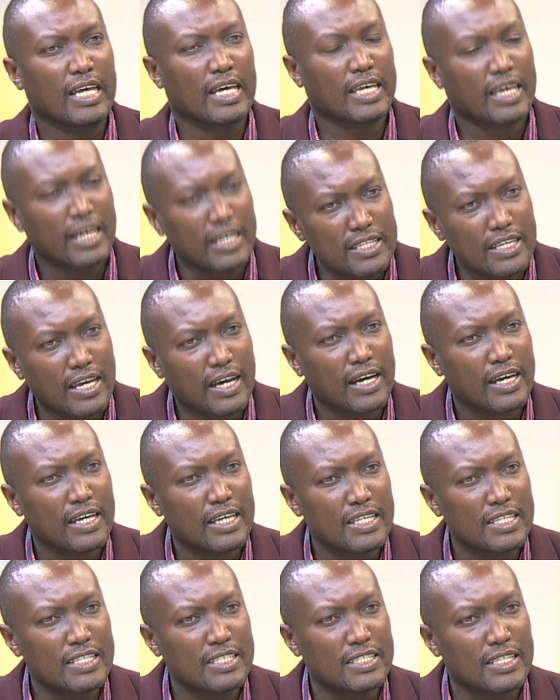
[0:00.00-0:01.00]
Kenya
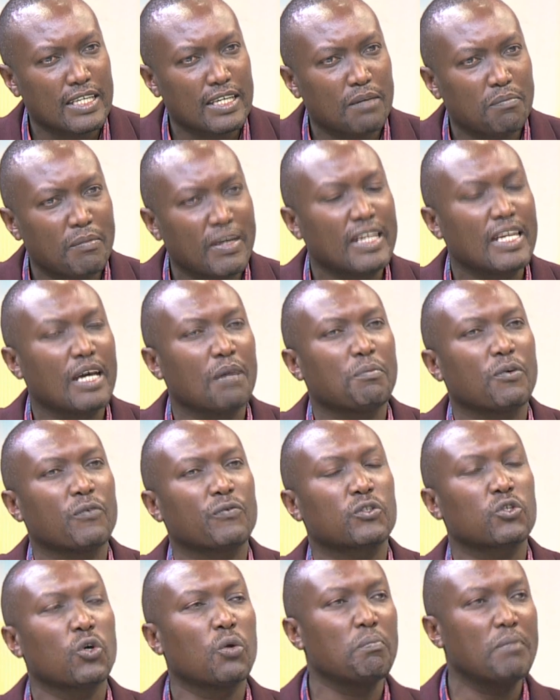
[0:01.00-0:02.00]
is made up of
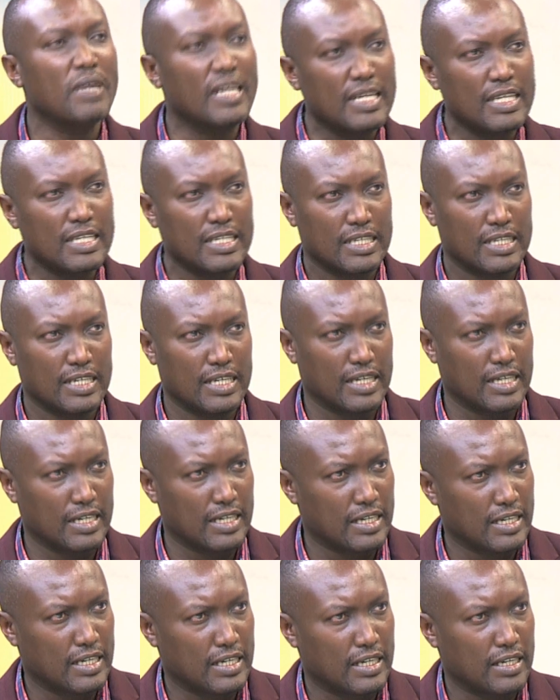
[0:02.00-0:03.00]
so many,
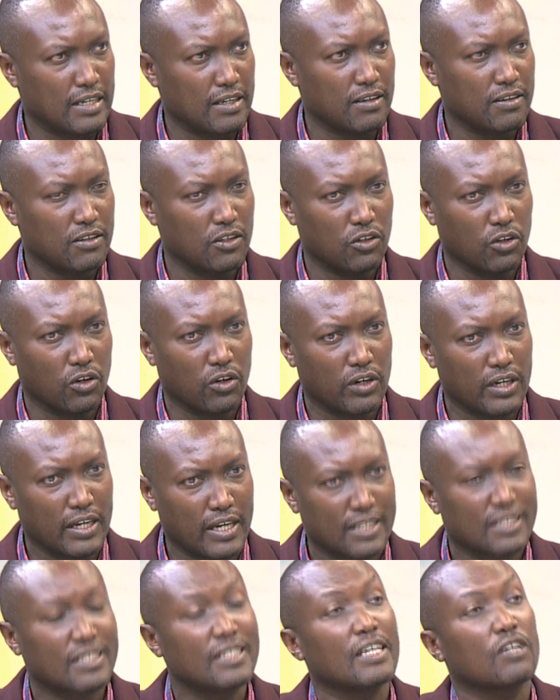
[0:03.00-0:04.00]

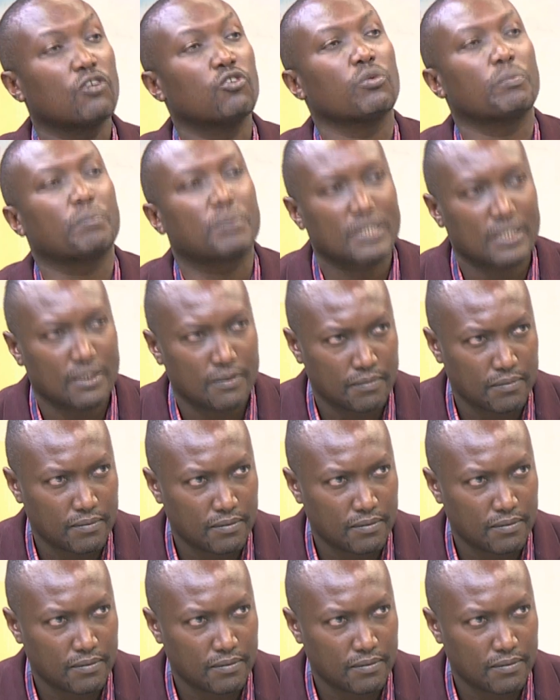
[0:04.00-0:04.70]
ethnic groups.